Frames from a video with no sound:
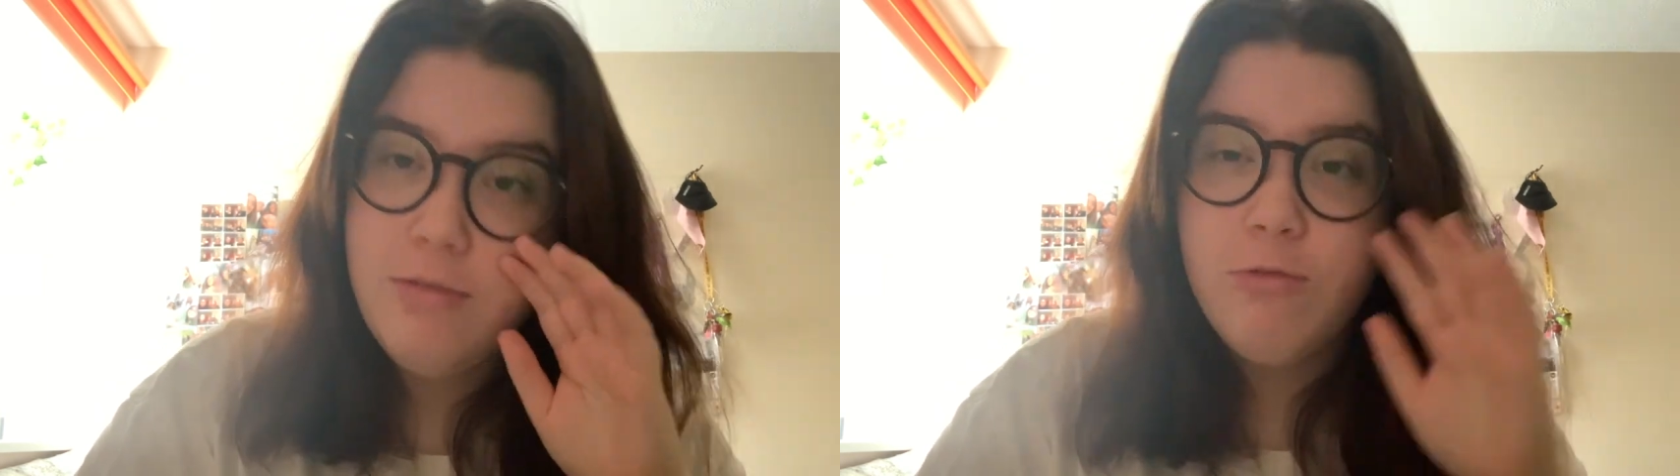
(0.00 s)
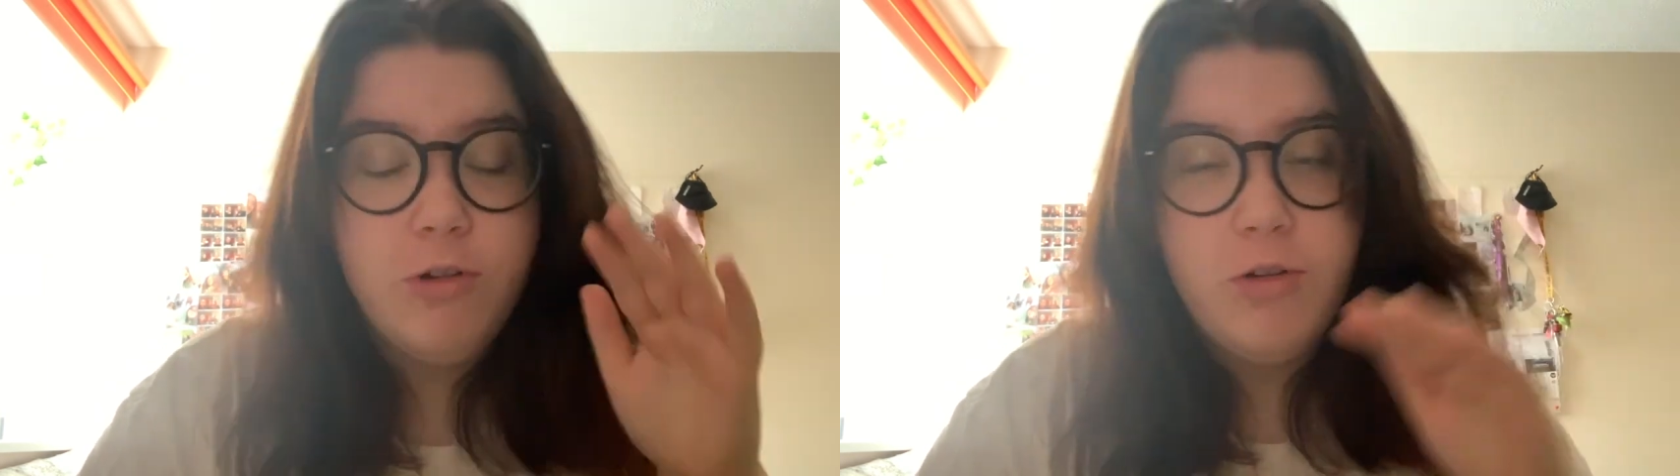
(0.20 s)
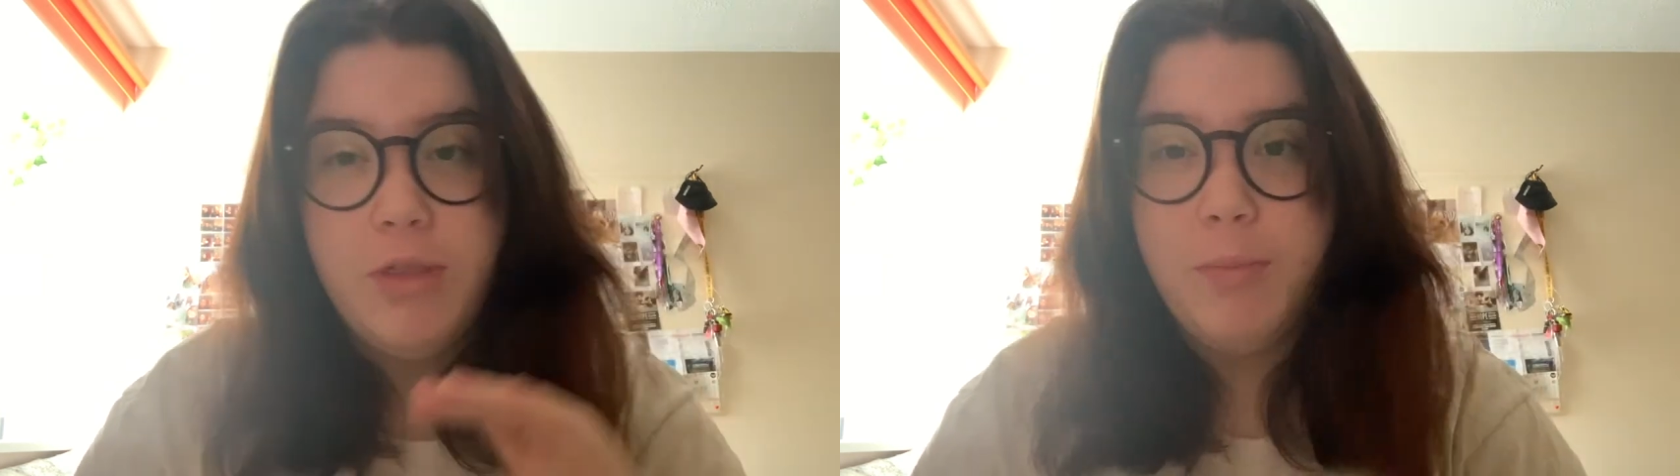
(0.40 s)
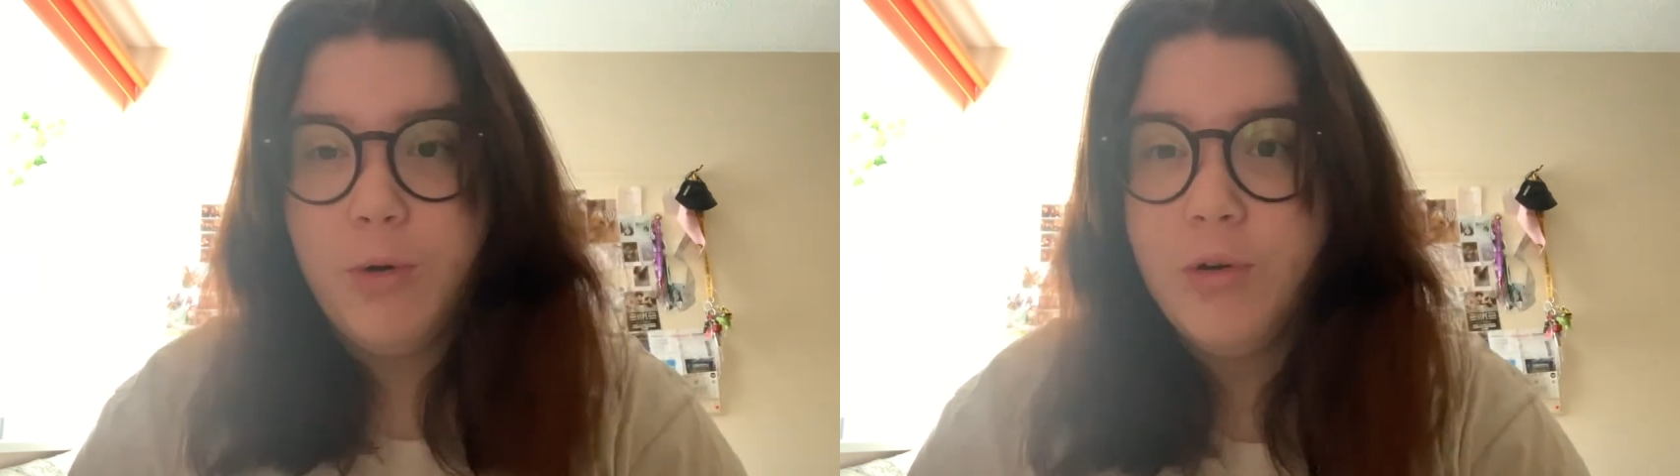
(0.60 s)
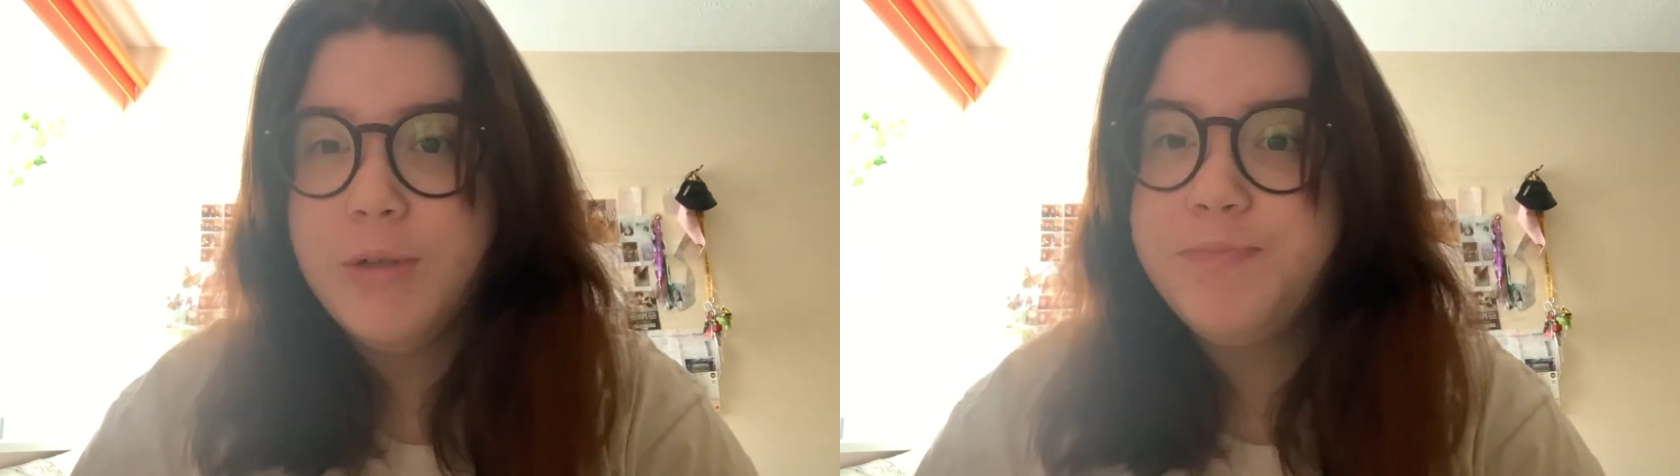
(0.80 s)
through the
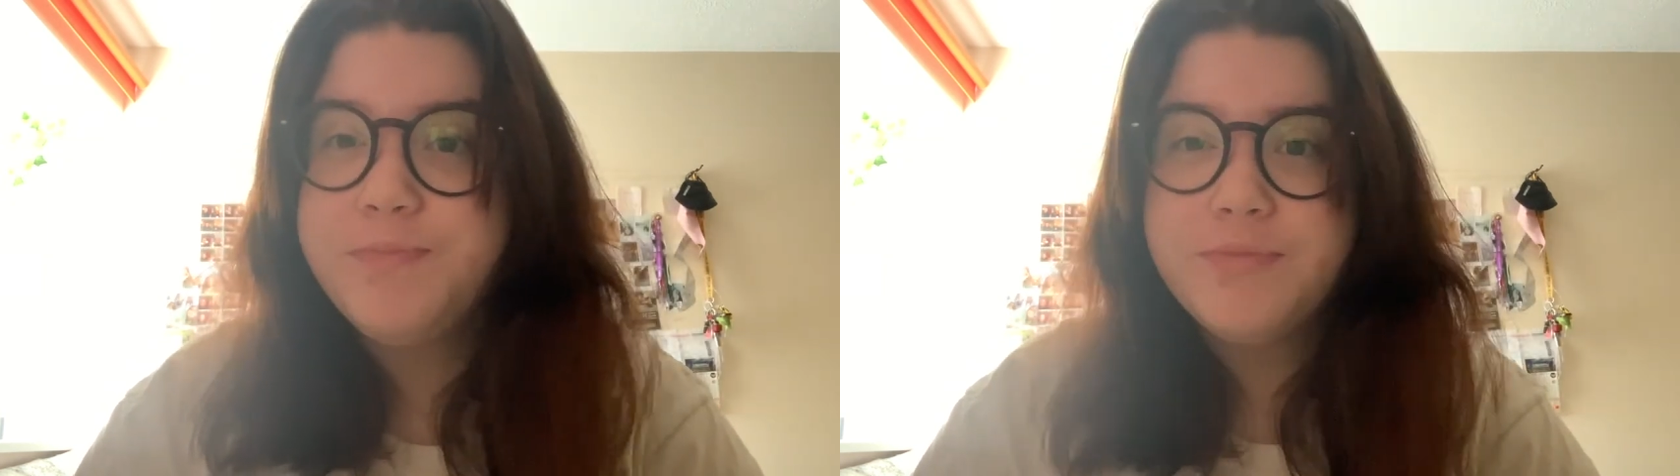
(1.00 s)
book,